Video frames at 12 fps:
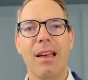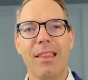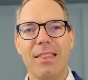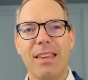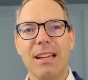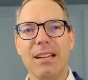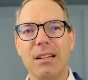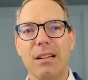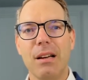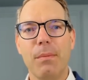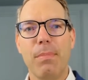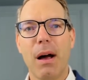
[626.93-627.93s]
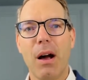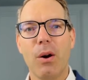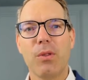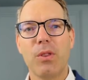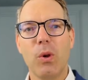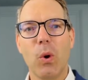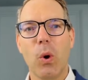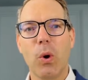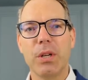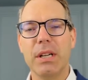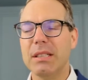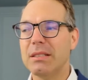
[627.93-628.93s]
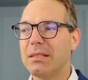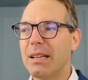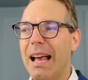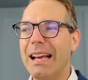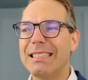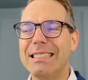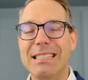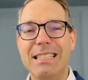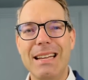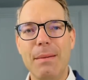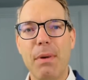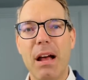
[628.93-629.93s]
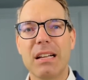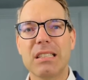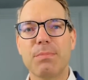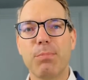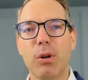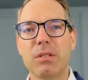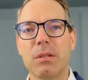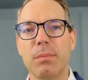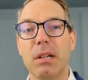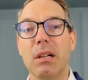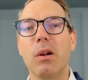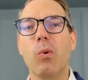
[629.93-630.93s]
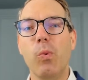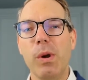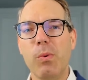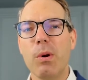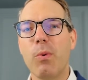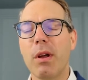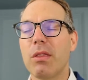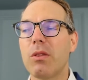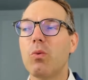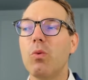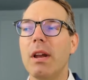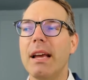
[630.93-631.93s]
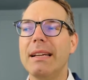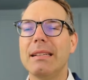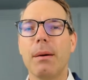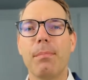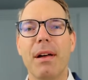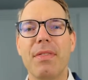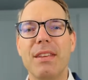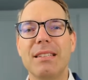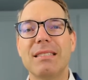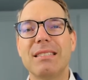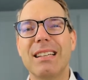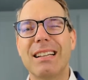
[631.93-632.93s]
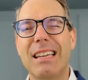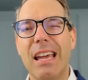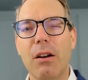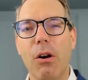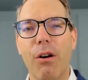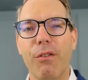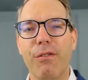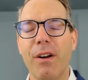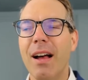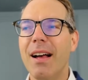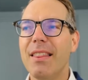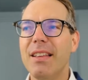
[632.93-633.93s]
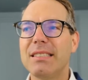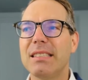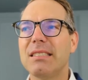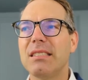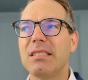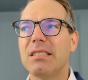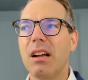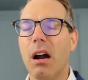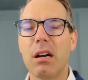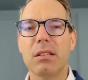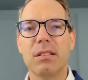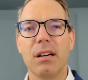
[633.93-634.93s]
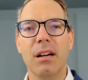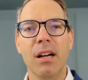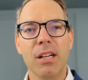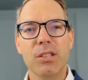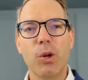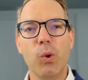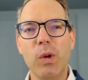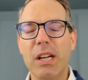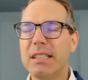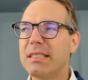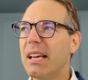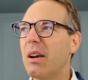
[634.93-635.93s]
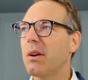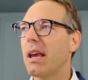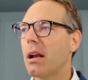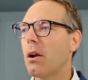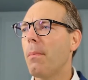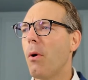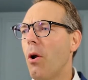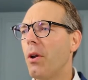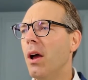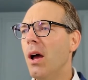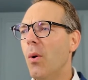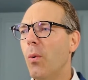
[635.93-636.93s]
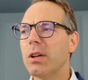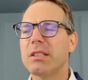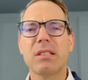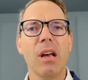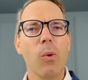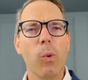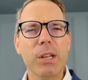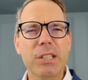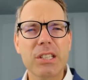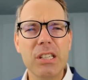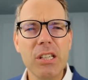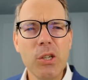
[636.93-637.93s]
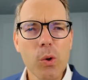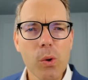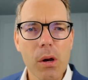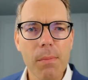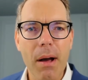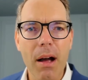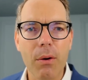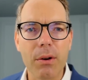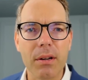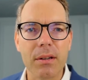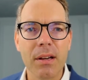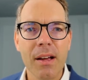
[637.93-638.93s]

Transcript: Think about the audience as deep as possible. We will run through later, but this is a kickoff. This is a starter to really say, okay, come on, what's new about it?